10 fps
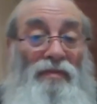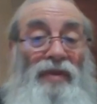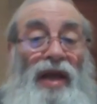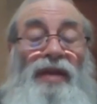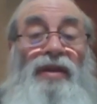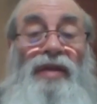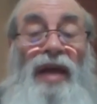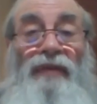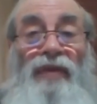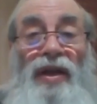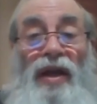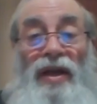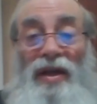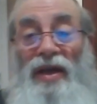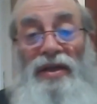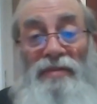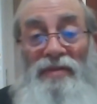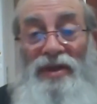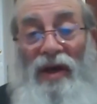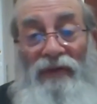not to daven, and he's
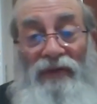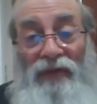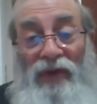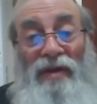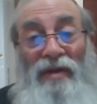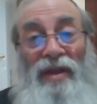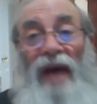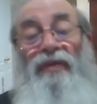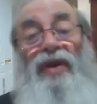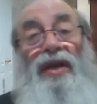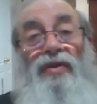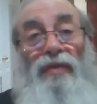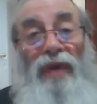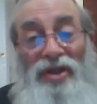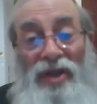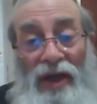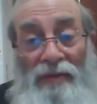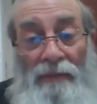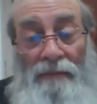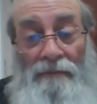himself davening to
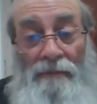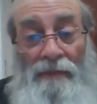Hashem.